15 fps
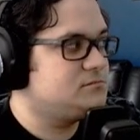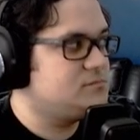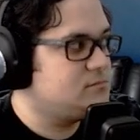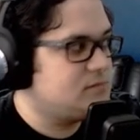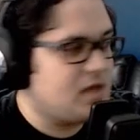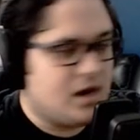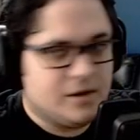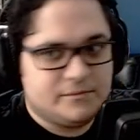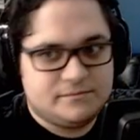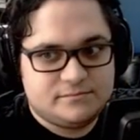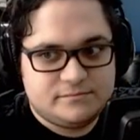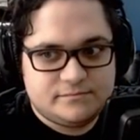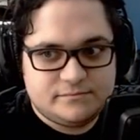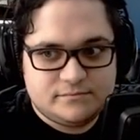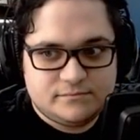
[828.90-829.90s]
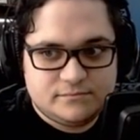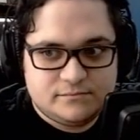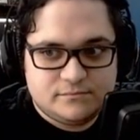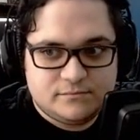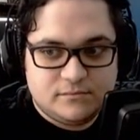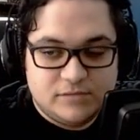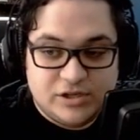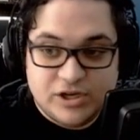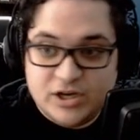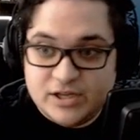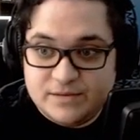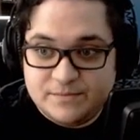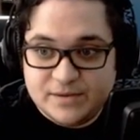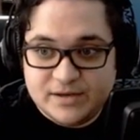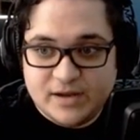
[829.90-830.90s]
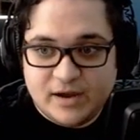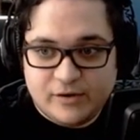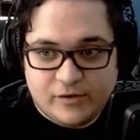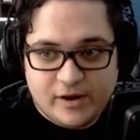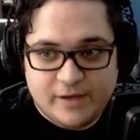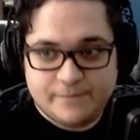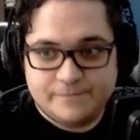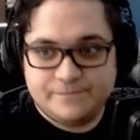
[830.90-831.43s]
you know, good but not great.